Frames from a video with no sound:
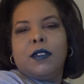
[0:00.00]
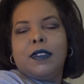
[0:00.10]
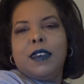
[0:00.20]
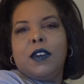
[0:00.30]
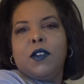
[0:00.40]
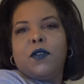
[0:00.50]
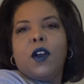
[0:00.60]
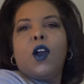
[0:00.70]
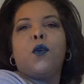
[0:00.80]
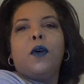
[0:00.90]
Is that
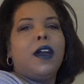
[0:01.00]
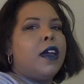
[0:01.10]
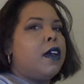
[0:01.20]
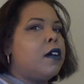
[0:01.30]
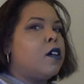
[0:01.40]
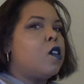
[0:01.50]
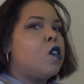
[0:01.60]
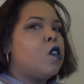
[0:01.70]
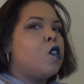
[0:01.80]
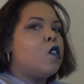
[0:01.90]
far away?
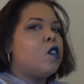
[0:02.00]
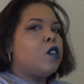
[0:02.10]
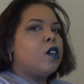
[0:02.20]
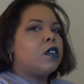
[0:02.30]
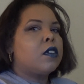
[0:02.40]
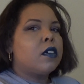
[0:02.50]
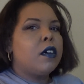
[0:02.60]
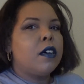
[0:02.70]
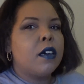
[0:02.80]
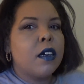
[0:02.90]
Looks
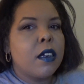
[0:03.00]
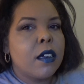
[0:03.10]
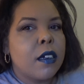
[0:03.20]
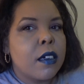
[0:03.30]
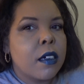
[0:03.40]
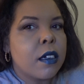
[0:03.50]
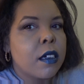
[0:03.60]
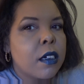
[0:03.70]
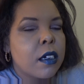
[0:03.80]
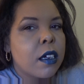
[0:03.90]
good.
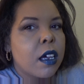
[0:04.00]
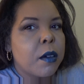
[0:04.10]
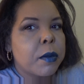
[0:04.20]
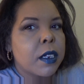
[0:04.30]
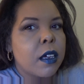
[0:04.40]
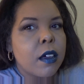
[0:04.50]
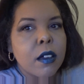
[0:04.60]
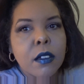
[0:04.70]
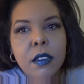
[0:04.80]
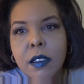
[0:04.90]
Up
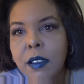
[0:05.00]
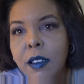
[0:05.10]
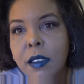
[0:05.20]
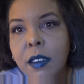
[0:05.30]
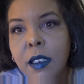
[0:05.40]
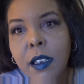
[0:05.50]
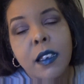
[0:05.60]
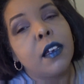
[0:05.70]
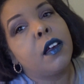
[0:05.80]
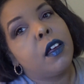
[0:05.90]
close, looks
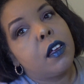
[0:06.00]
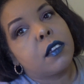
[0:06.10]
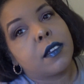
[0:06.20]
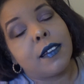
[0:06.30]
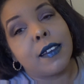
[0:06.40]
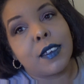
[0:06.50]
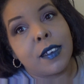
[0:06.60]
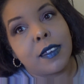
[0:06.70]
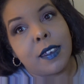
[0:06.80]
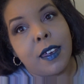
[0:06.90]
good. So let's
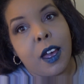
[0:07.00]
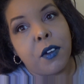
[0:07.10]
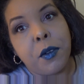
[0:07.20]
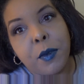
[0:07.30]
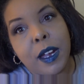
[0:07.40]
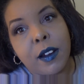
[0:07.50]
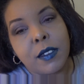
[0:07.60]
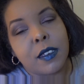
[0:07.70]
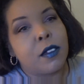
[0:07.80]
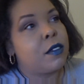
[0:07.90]
just see how it
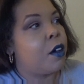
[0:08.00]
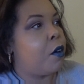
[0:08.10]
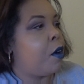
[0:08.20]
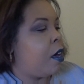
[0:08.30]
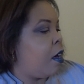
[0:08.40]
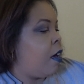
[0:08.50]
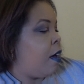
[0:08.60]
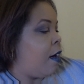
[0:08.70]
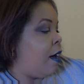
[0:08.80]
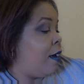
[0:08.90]
wears. So
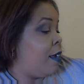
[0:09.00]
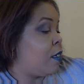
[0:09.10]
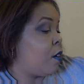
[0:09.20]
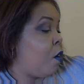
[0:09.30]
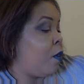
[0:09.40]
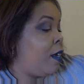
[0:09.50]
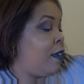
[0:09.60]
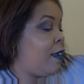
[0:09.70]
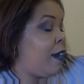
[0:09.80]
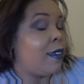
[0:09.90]
it's
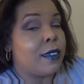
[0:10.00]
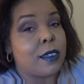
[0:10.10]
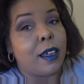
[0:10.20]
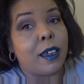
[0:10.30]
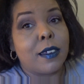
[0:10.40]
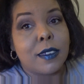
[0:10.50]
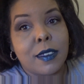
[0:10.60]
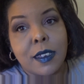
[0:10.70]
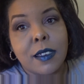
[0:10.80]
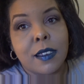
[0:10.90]
already late. It's like
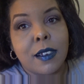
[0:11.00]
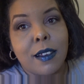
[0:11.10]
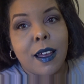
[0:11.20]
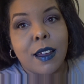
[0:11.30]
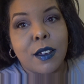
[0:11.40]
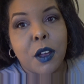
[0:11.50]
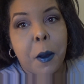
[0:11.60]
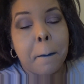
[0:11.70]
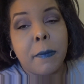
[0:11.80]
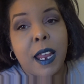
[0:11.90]
6 o'clock
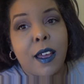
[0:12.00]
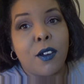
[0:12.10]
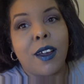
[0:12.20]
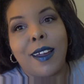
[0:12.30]
now.